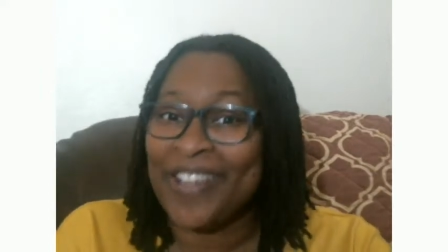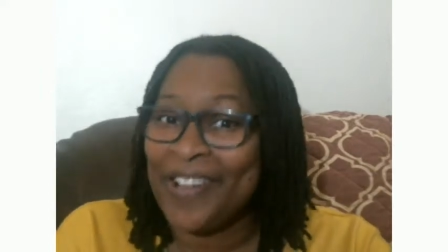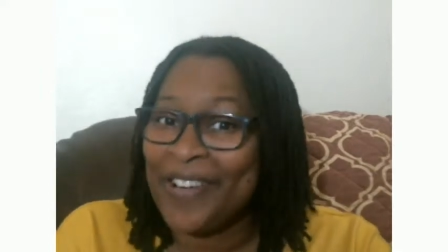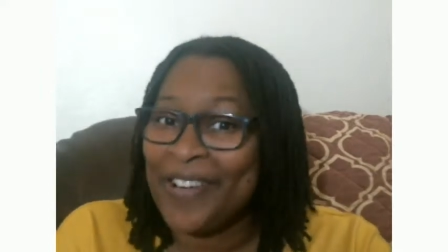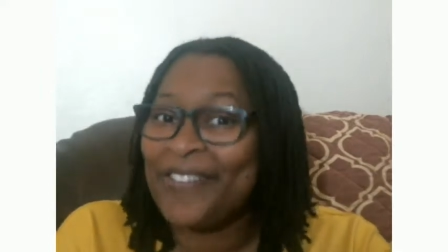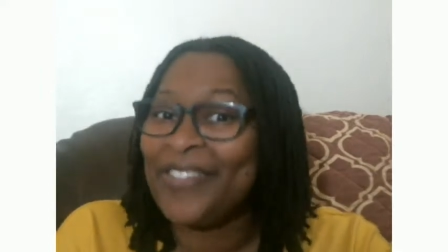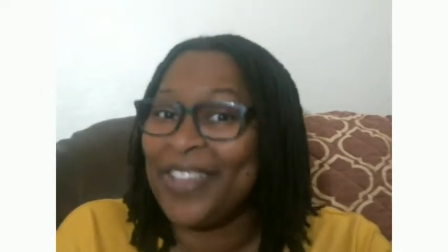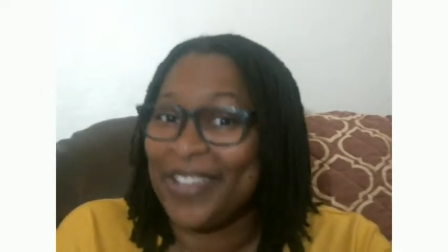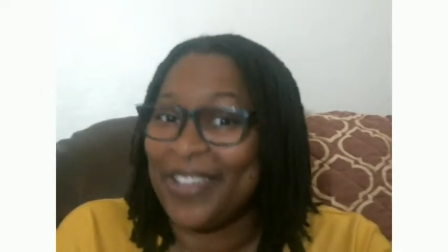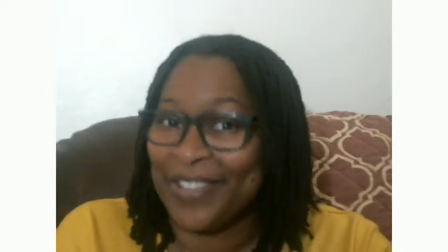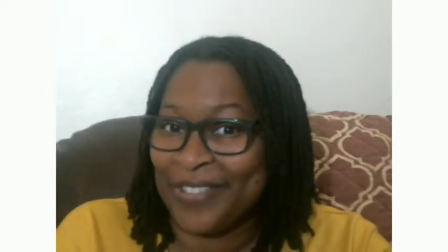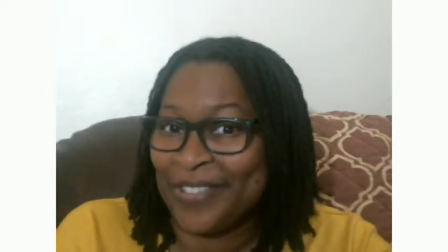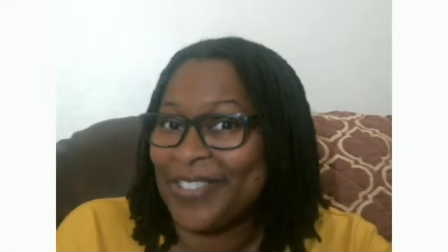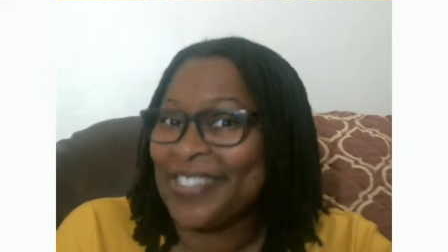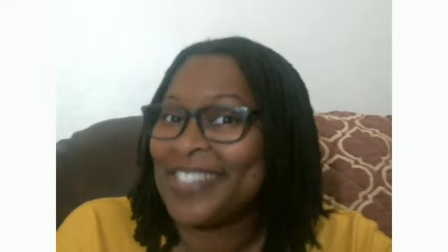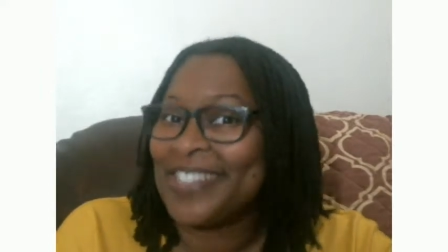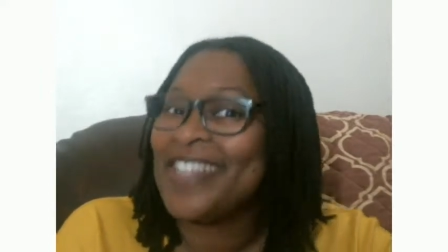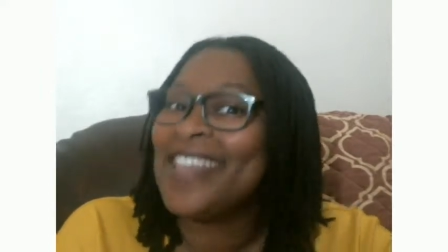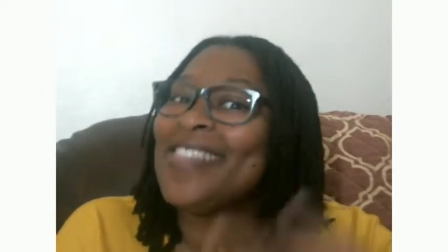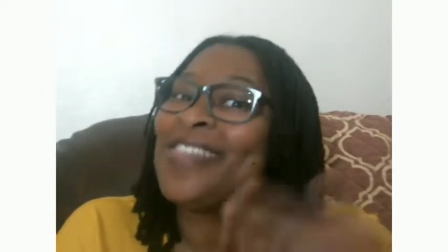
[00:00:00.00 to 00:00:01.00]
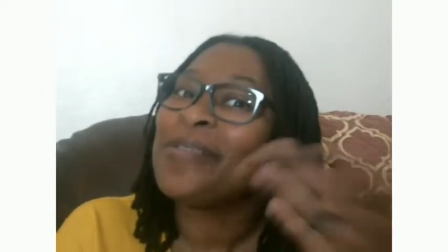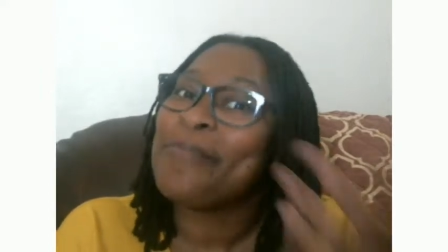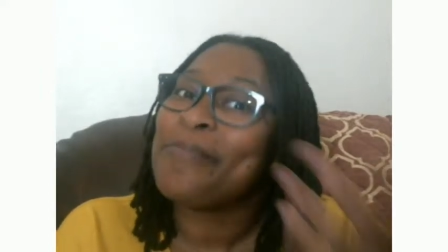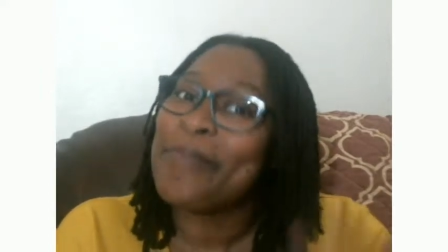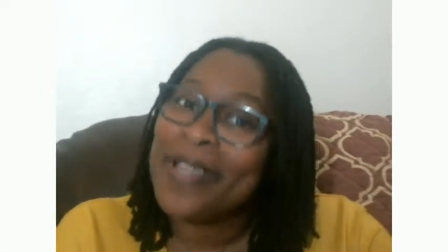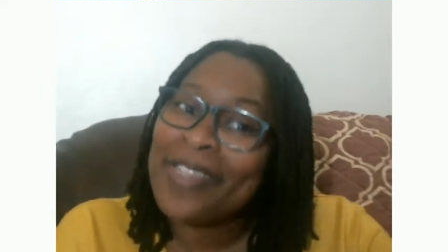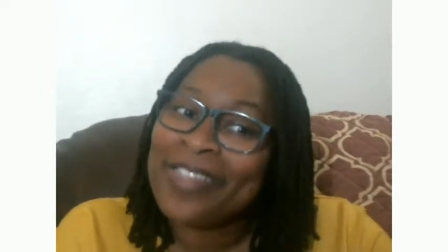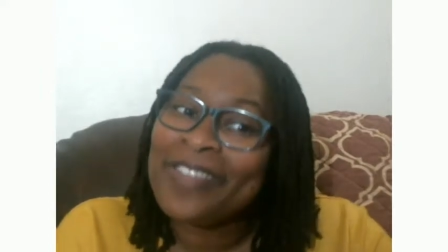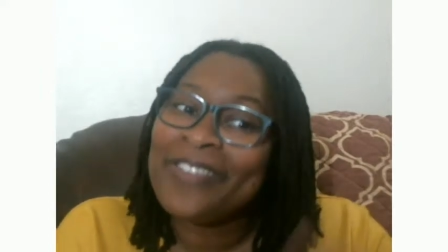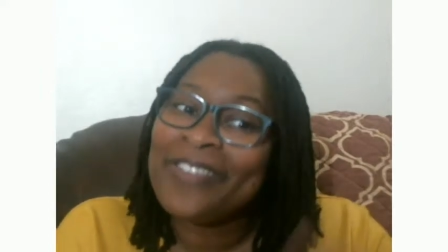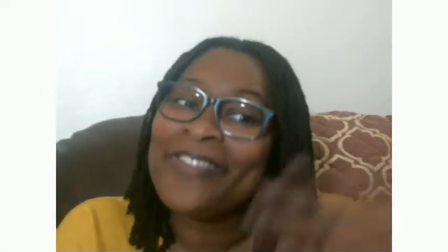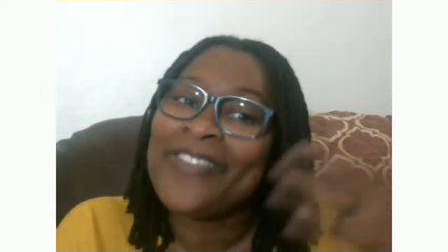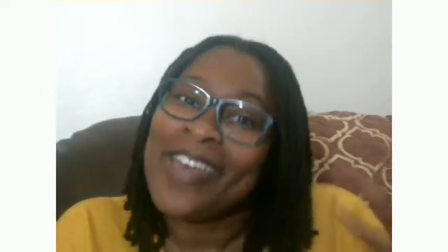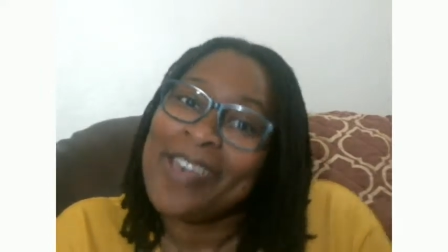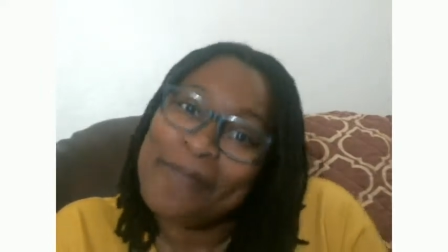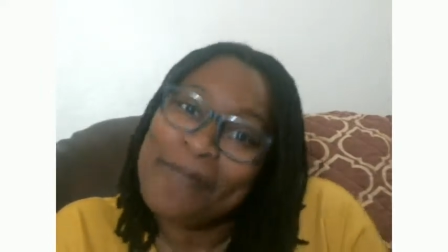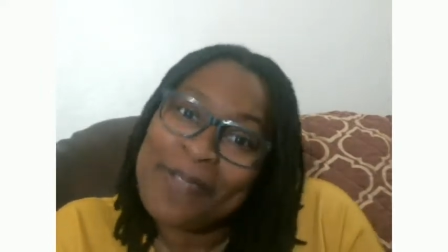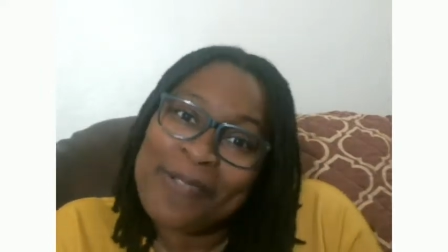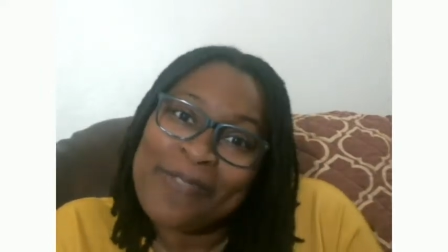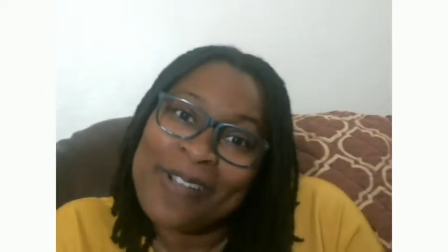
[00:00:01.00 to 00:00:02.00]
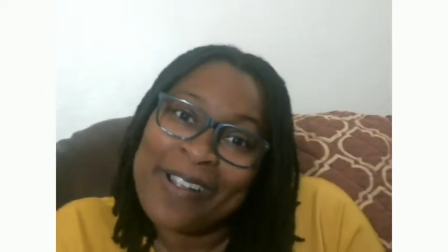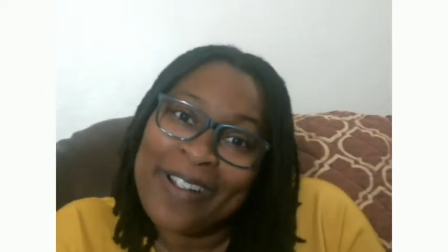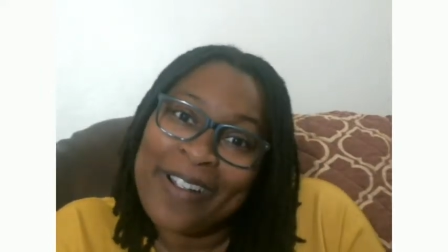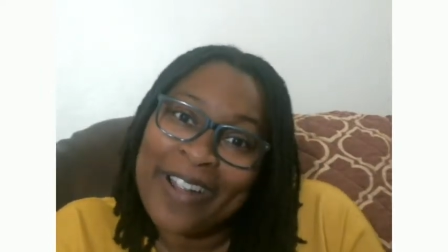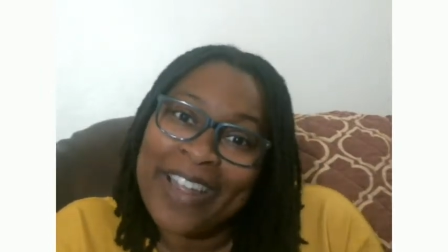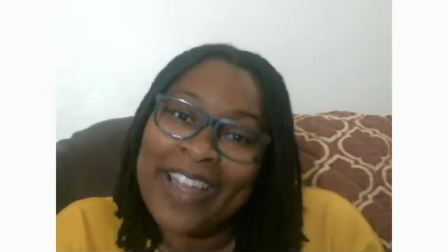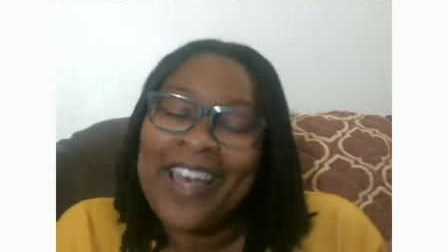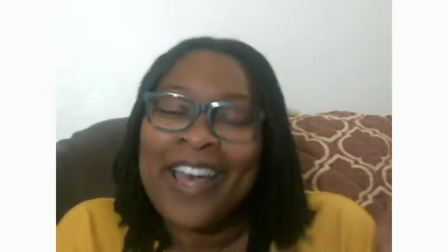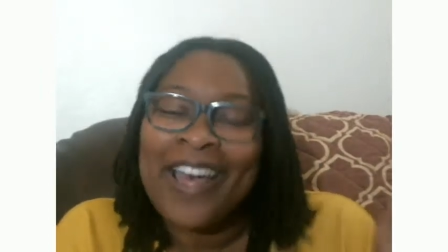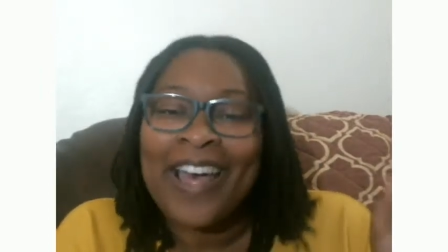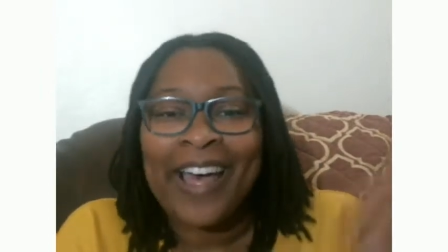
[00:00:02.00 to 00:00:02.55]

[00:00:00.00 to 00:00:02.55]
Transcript: of those in the month of February.